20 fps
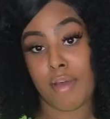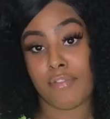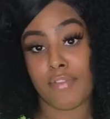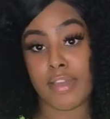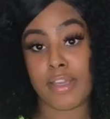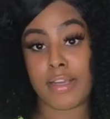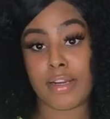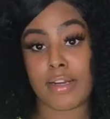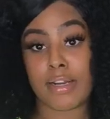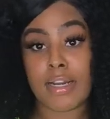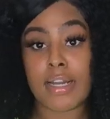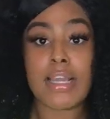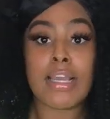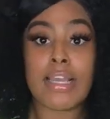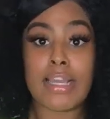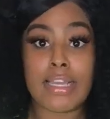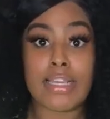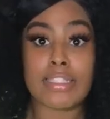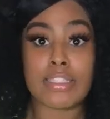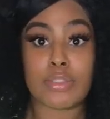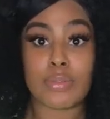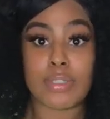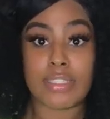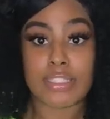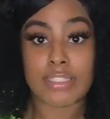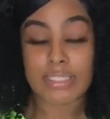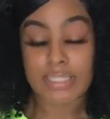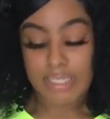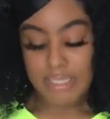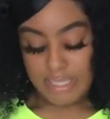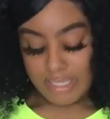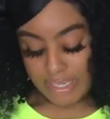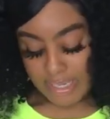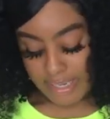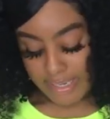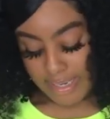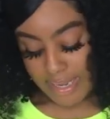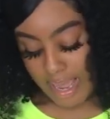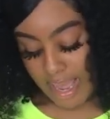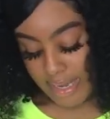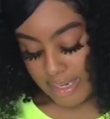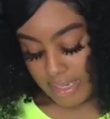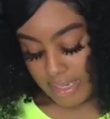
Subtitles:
finger, and twist it and knot